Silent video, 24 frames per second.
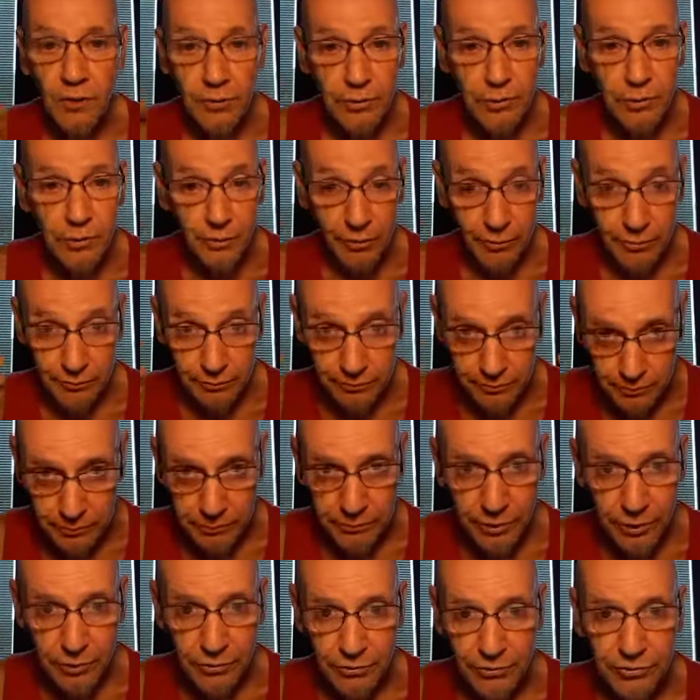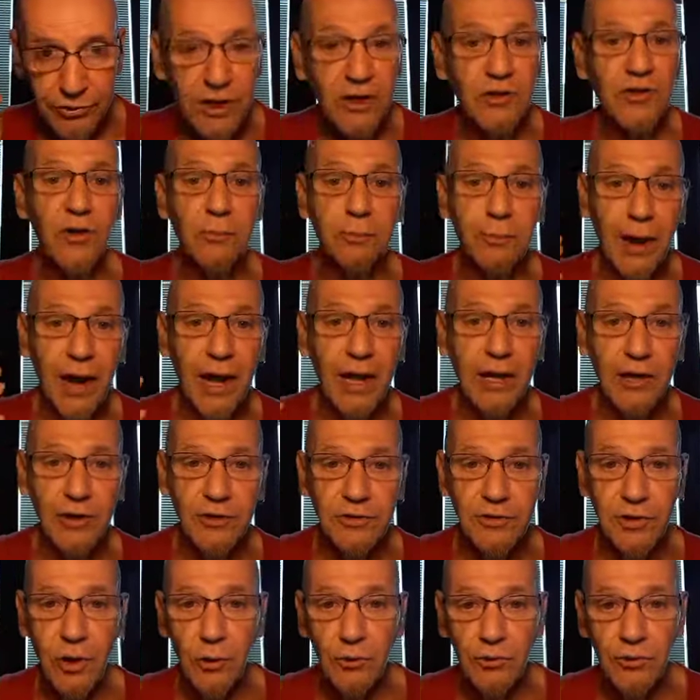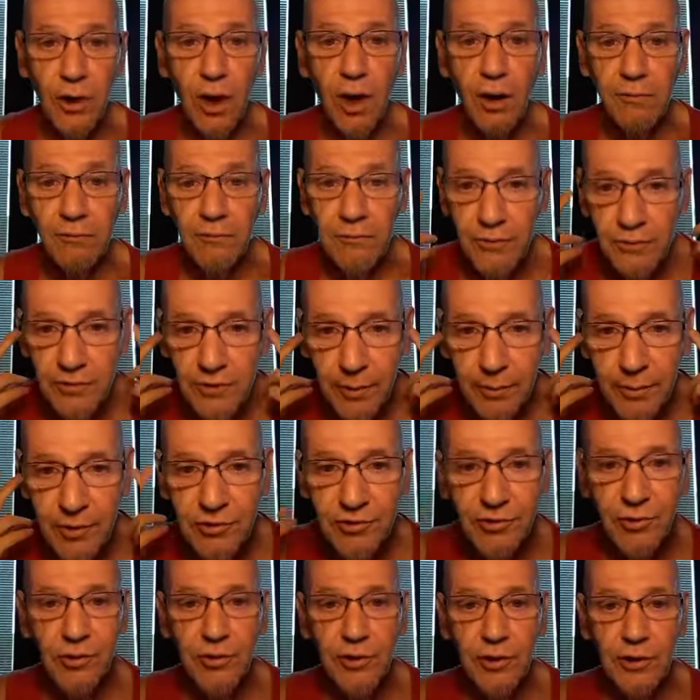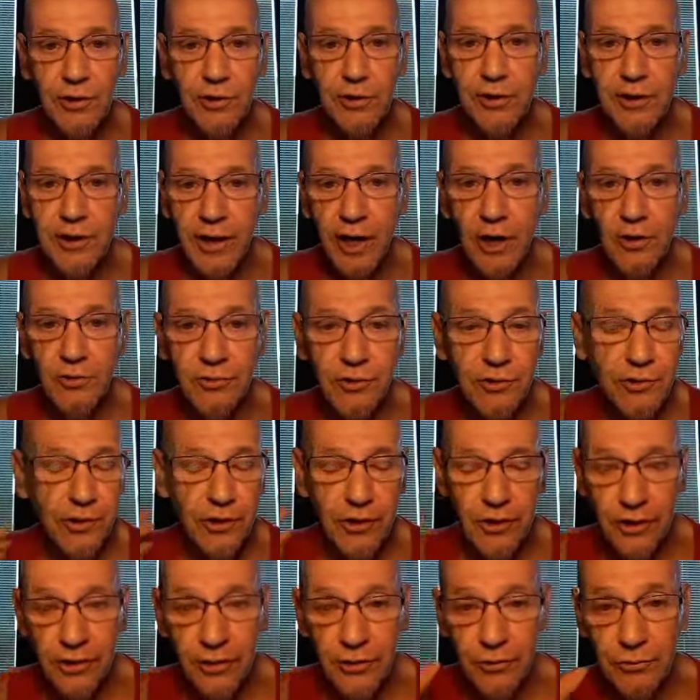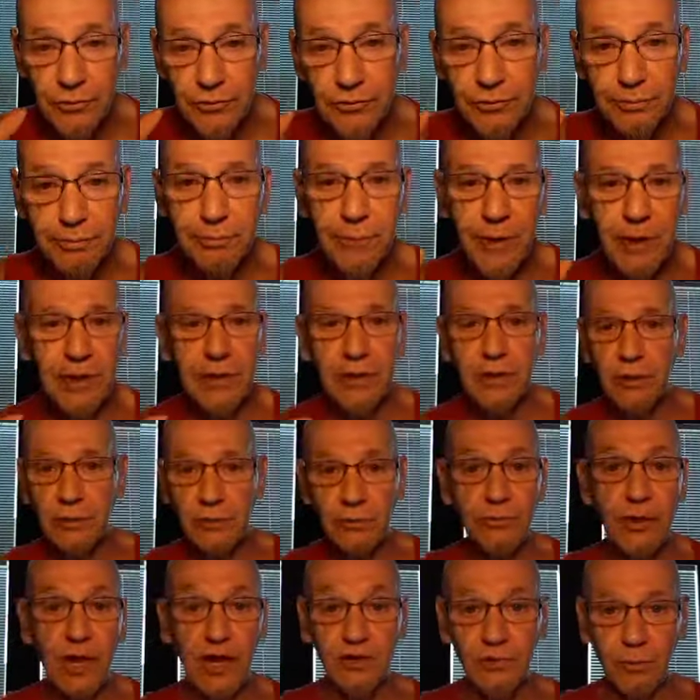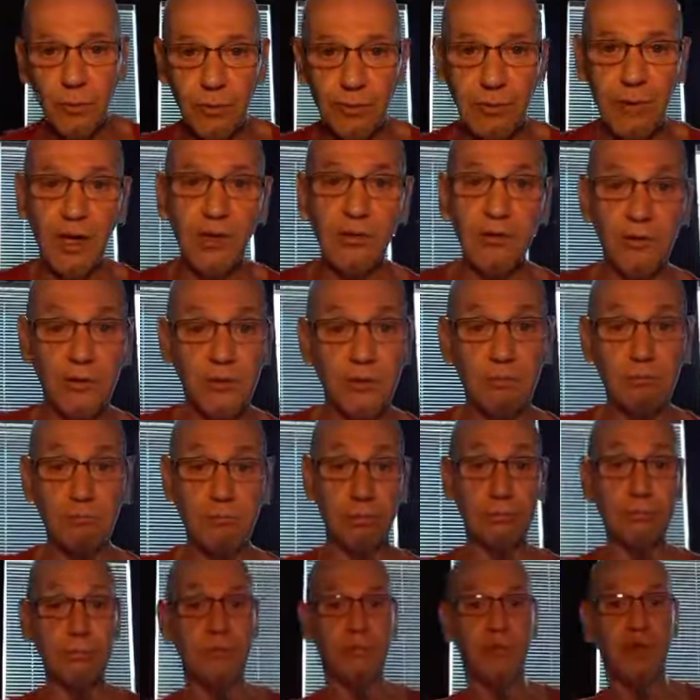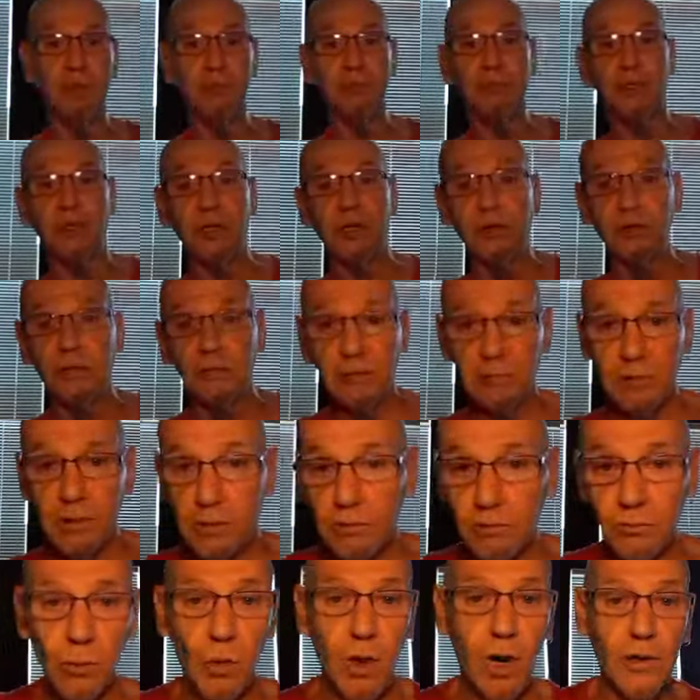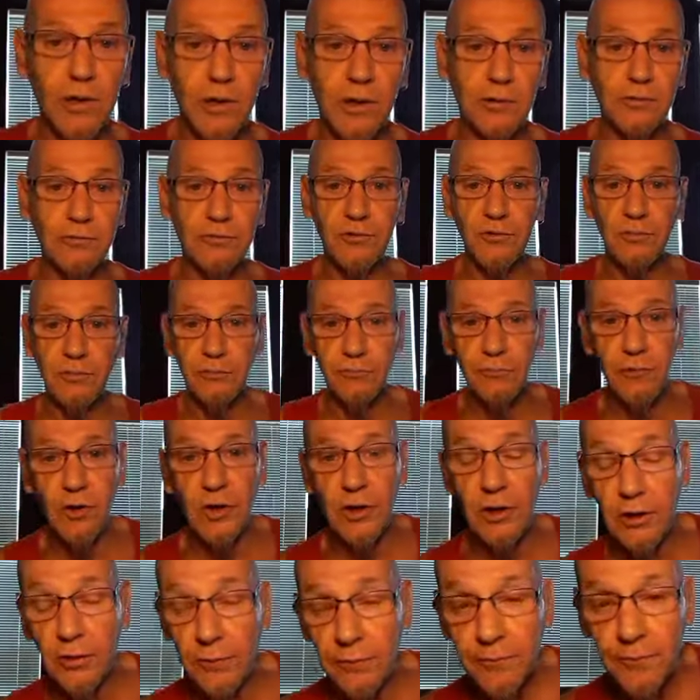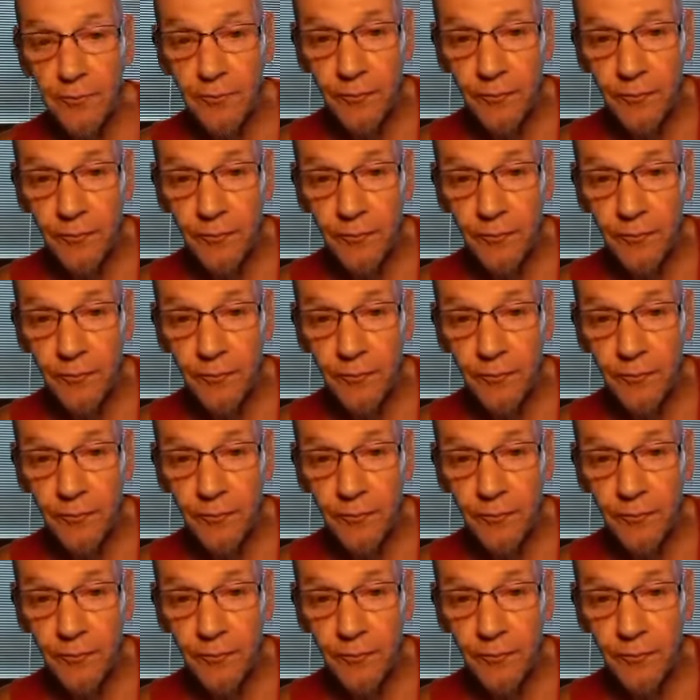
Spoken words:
your sense of balance goes off. Your semicircular canals in your ears that's what makes you tipsy, and walking's funny.